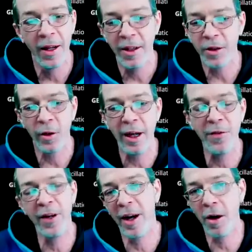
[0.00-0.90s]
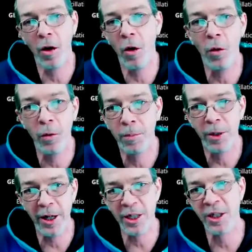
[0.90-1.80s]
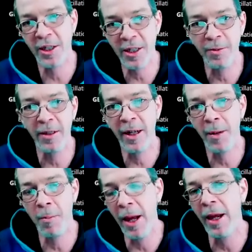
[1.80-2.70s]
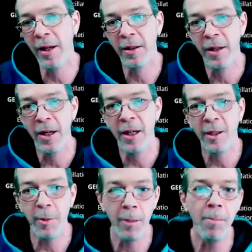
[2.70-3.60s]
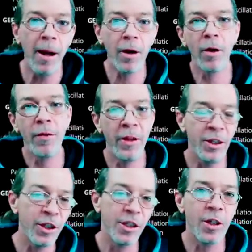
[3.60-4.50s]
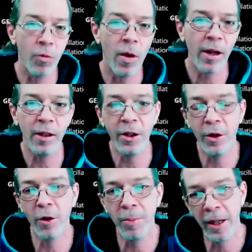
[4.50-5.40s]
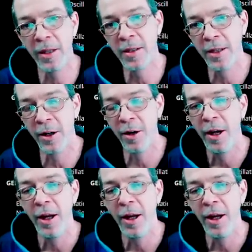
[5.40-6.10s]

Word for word: So even their own prediction system that they made to be better than just a regular European center,